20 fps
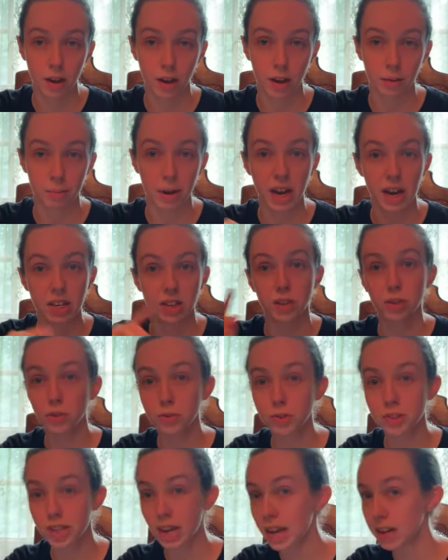But you
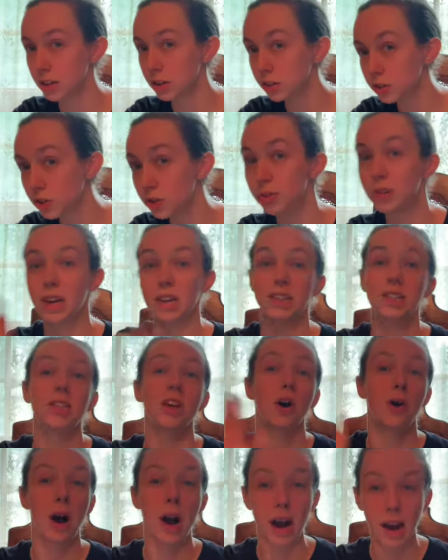said you do this.
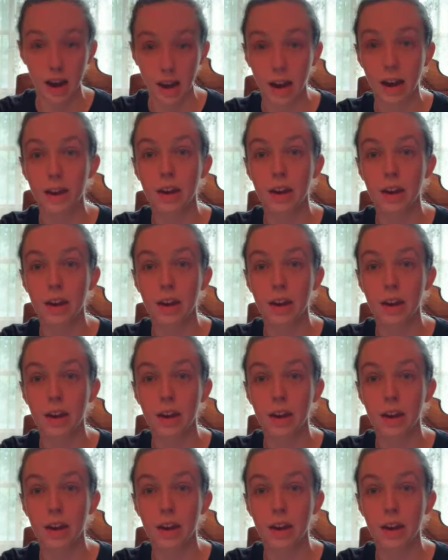So I,